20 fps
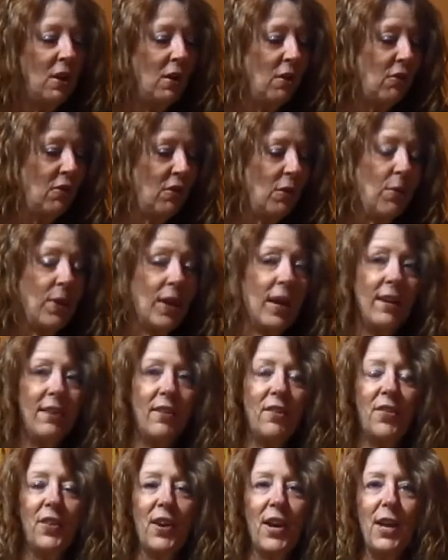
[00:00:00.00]
So what I
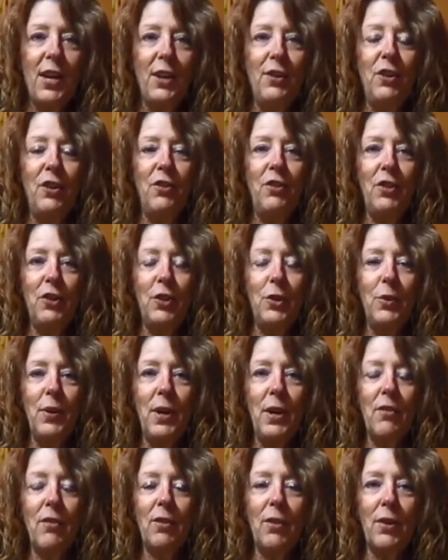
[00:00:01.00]
decided to do
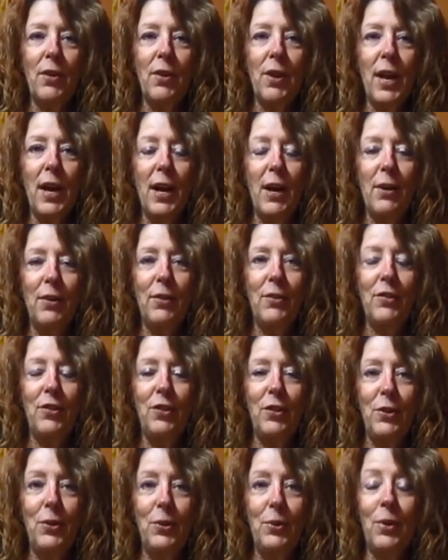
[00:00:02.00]
is learn how
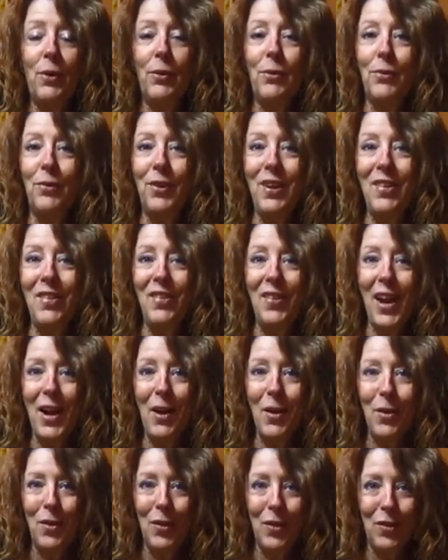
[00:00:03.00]
to
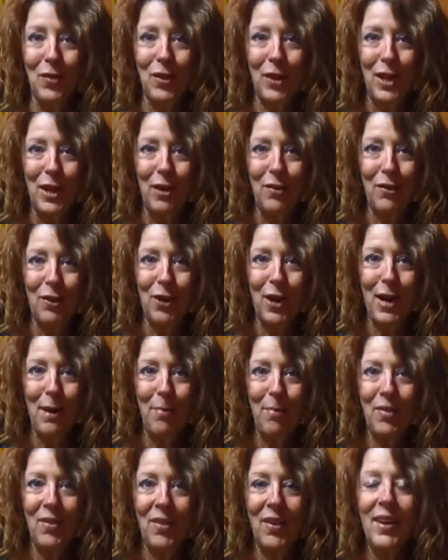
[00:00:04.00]
recycle those clay
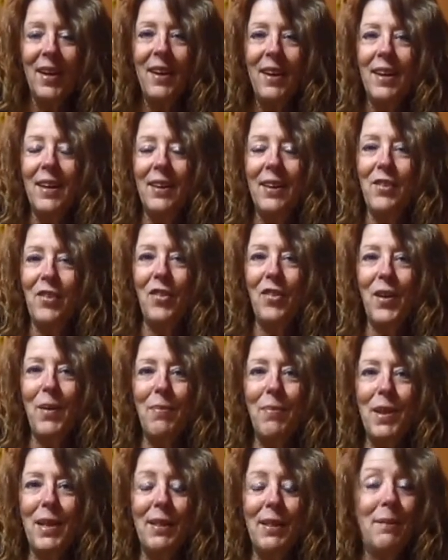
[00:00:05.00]
scraps into
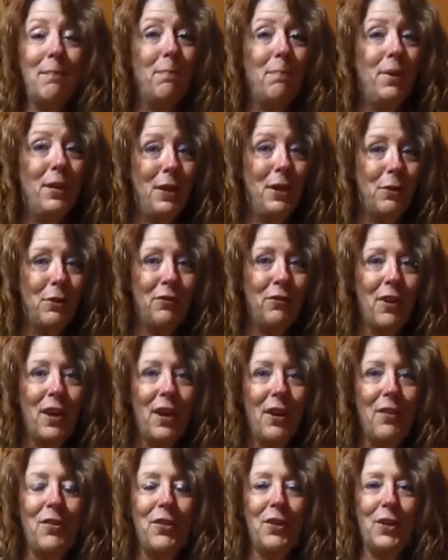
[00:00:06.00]
something that
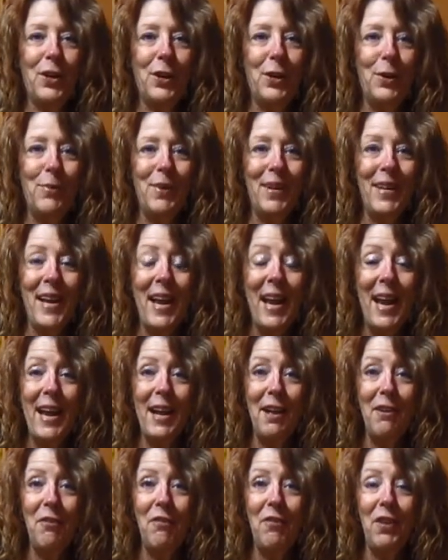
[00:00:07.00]
beautifies Tacoma
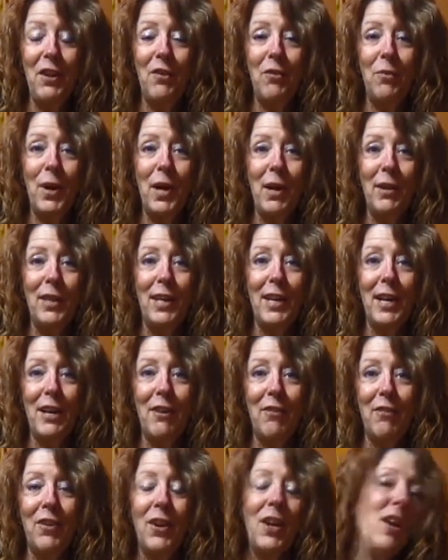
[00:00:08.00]
and feeds wildlife.
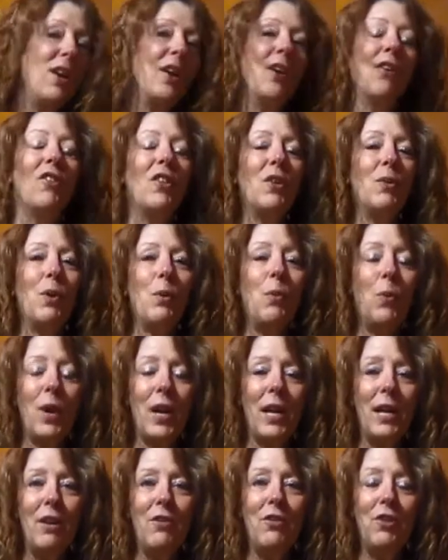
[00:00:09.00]
So what we're
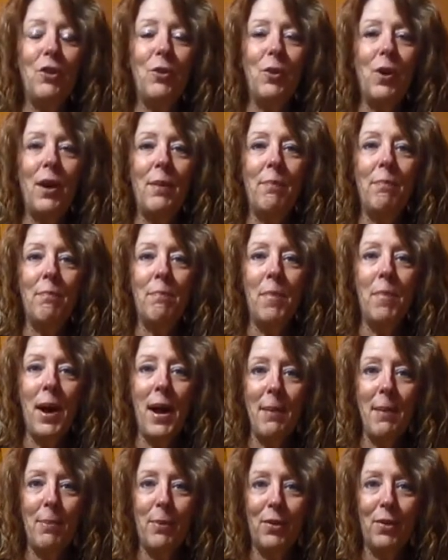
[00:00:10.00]
going to do on my
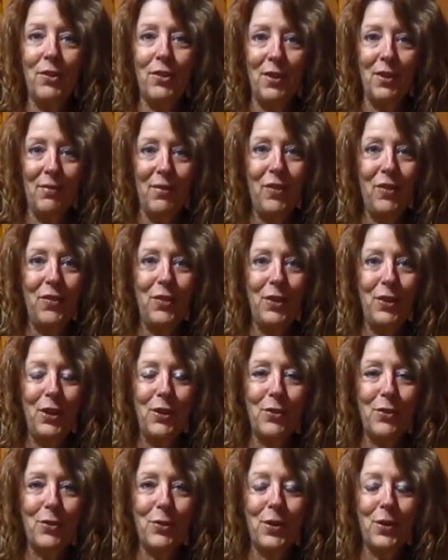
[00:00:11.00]
portion of the studio
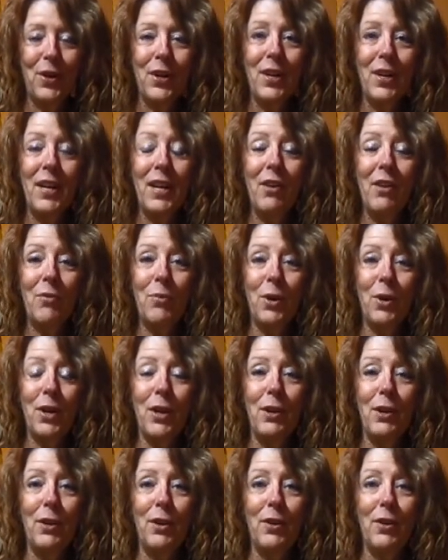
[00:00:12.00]
tour is we're going
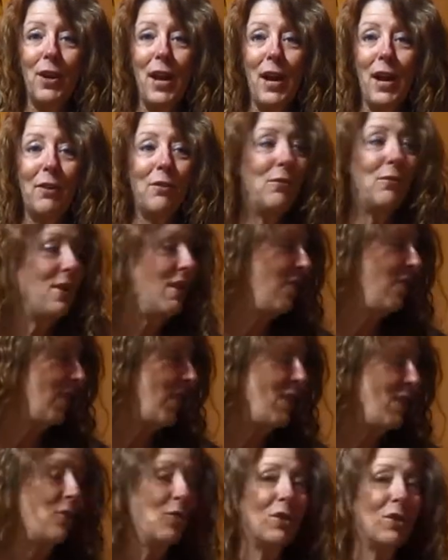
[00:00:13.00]
to learn how to
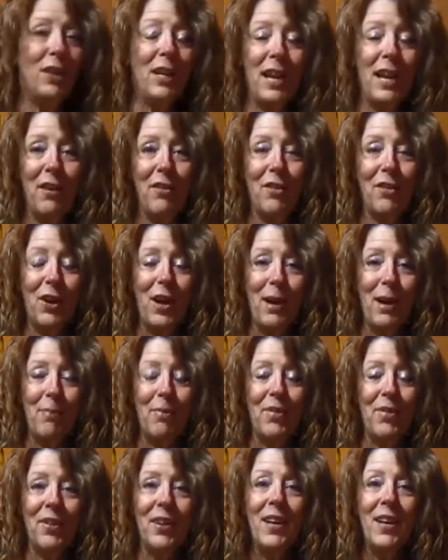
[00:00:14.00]
recycle clay
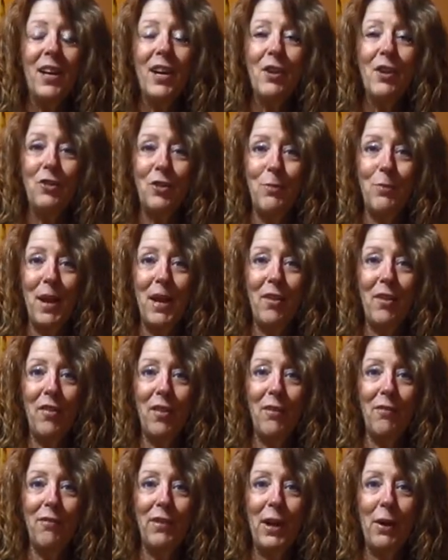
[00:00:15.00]
scraps to make
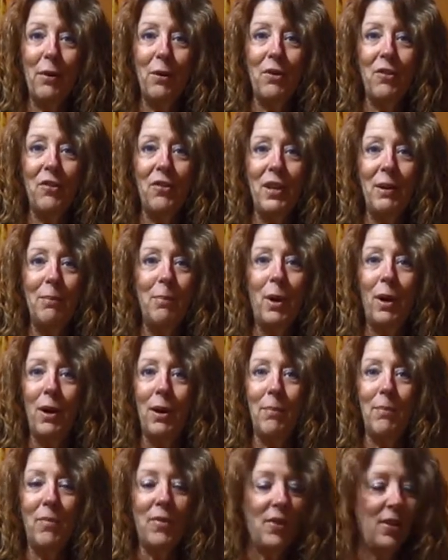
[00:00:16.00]
sunflower seed
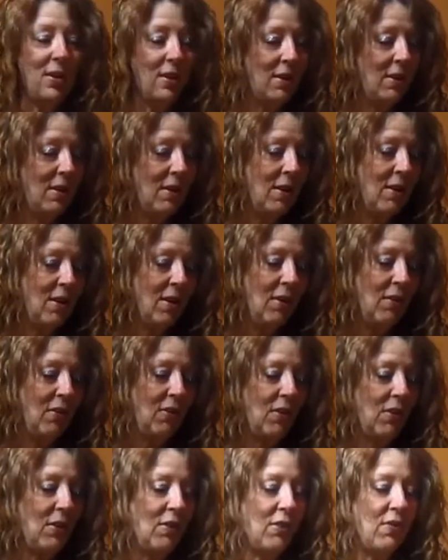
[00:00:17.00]
bombs.
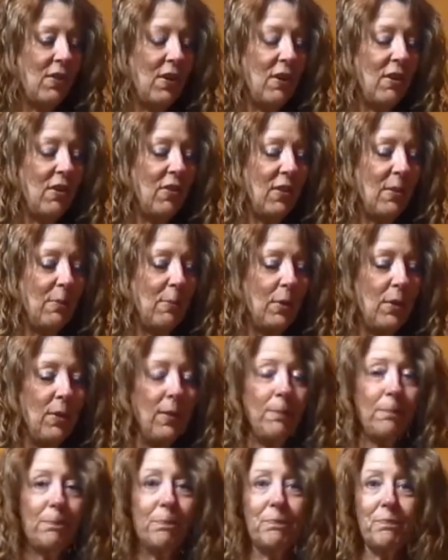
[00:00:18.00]
So it's very simple.
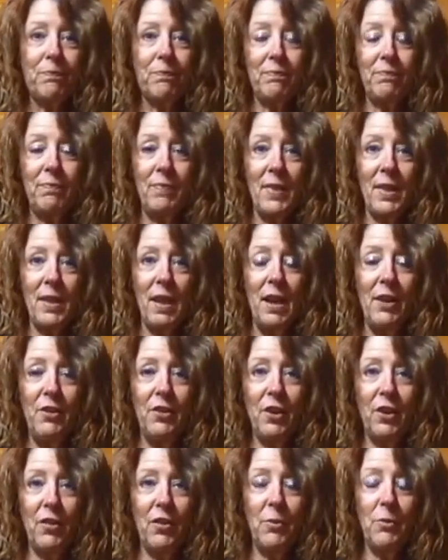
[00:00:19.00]
I
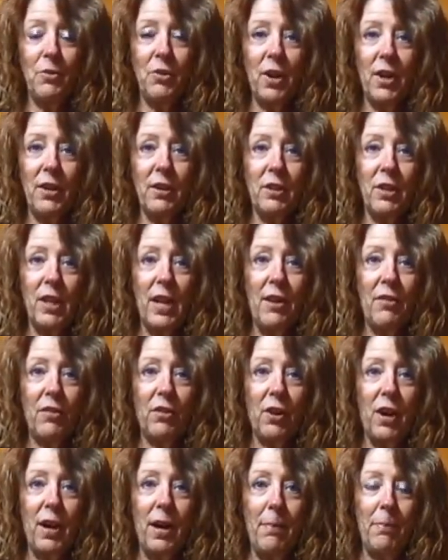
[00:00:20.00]
took some dried clay
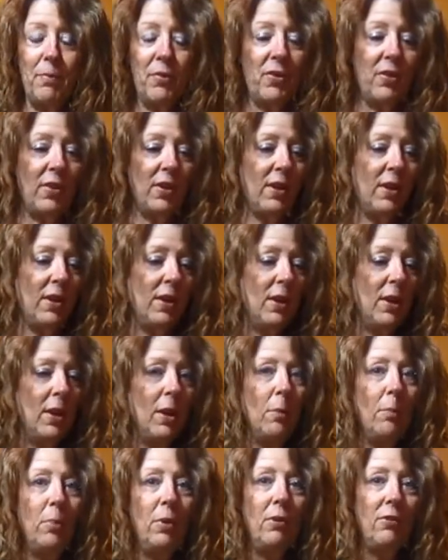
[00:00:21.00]
scraps,
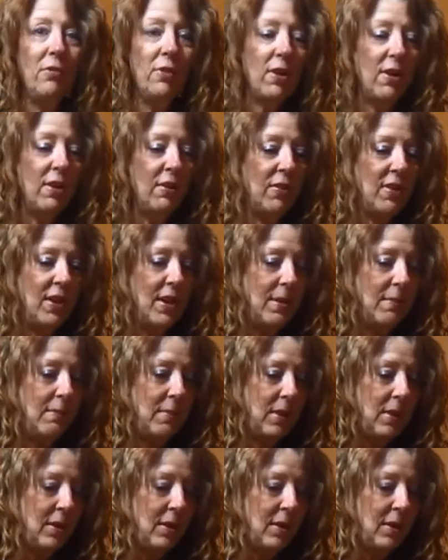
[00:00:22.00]
pulverized them.